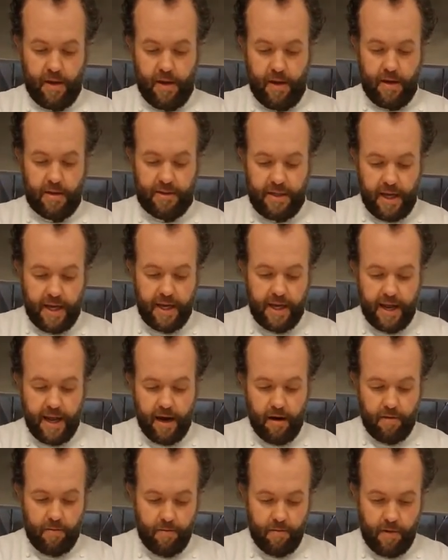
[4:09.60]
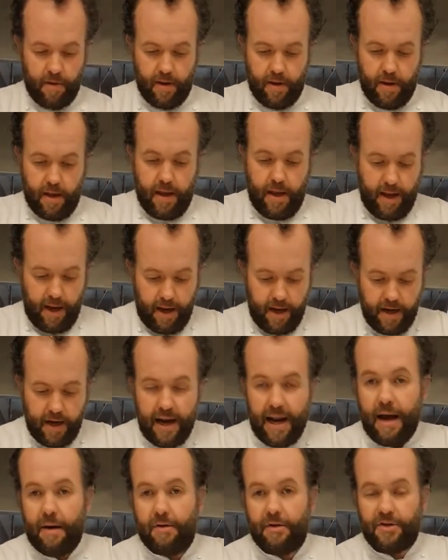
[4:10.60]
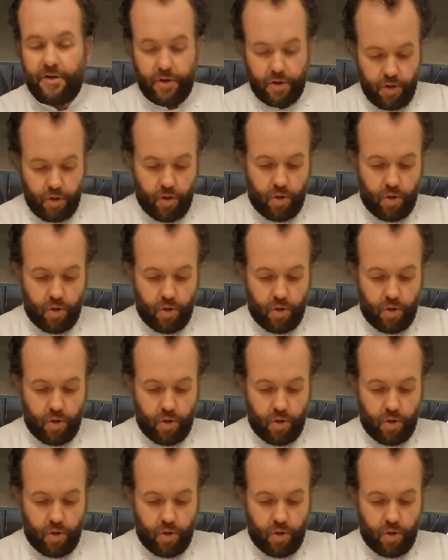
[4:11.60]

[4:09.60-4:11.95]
take it out and allow it to